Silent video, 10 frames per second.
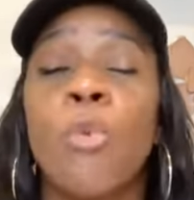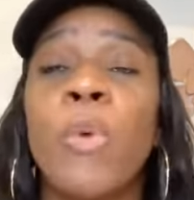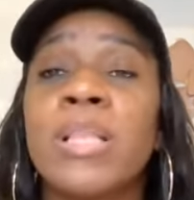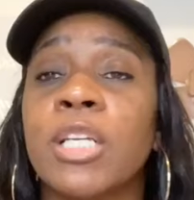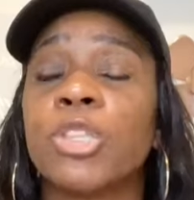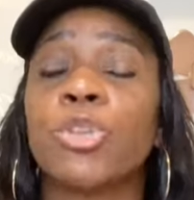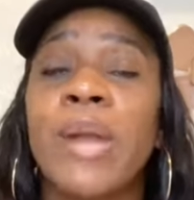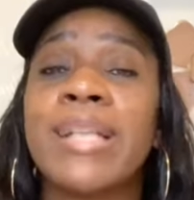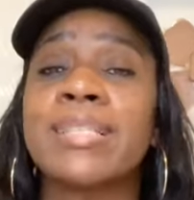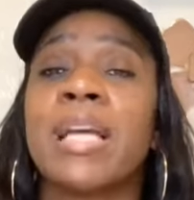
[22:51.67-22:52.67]
when the
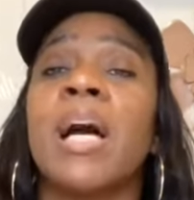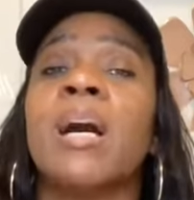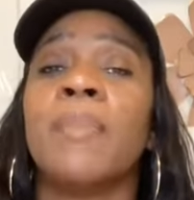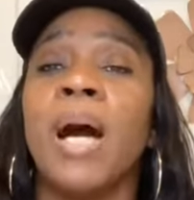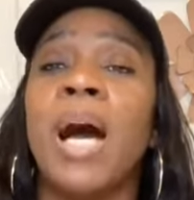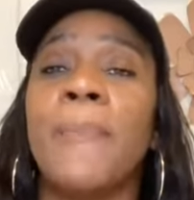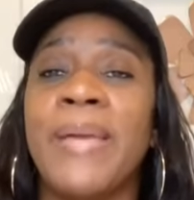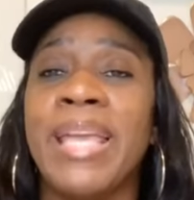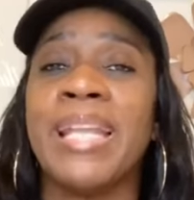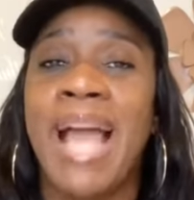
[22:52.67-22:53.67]
threats come
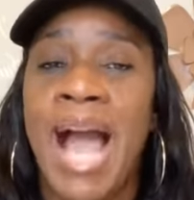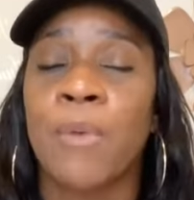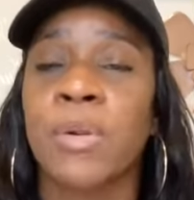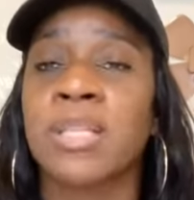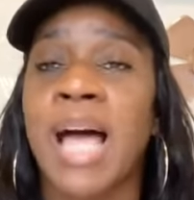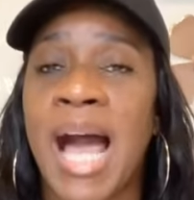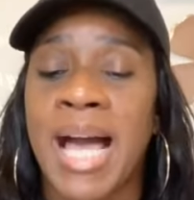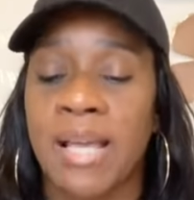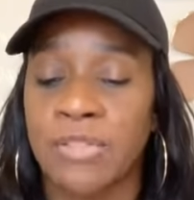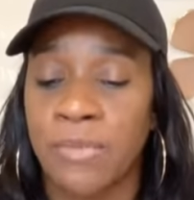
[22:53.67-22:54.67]
up in our
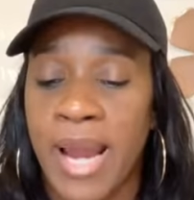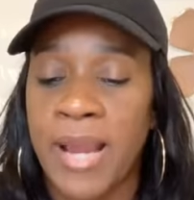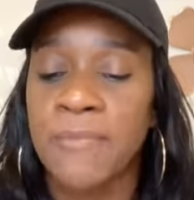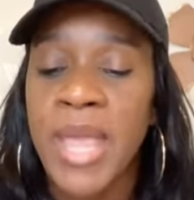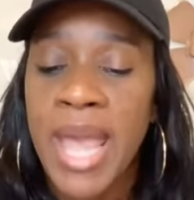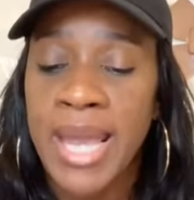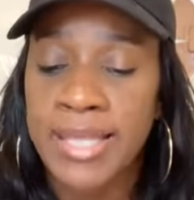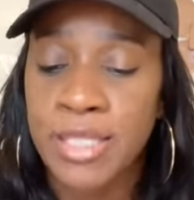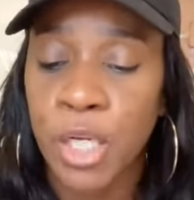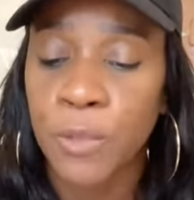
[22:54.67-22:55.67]
lives, right?
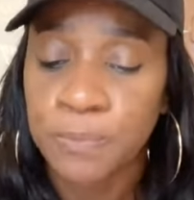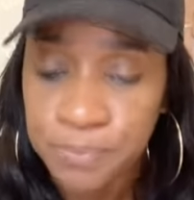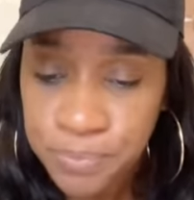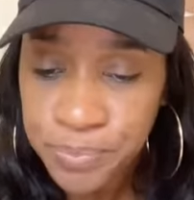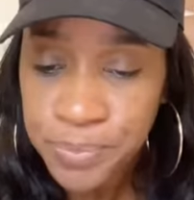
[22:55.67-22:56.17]
And so